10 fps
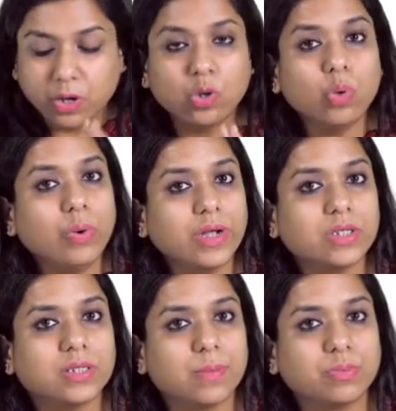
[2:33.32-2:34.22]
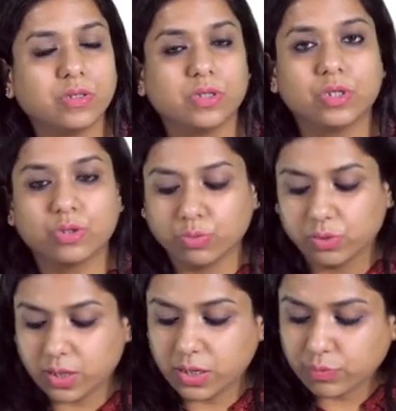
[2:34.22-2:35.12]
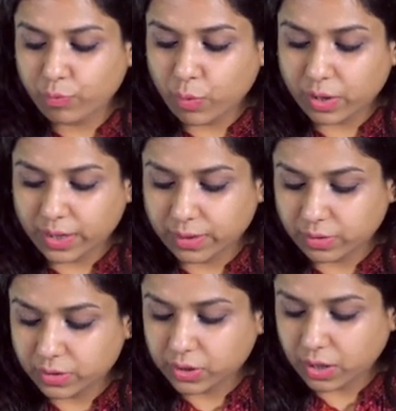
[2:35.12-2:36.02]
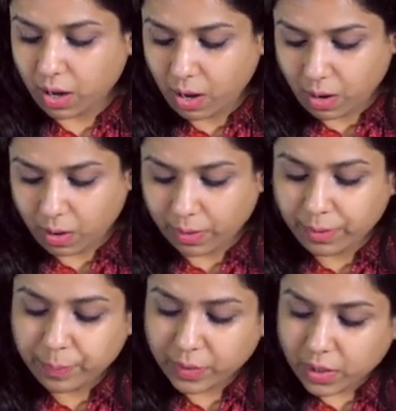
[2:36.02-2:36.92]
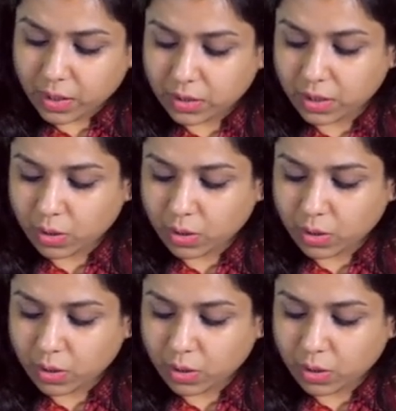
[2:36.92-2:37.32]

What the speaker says: 2 exceptions to these 4 layers are the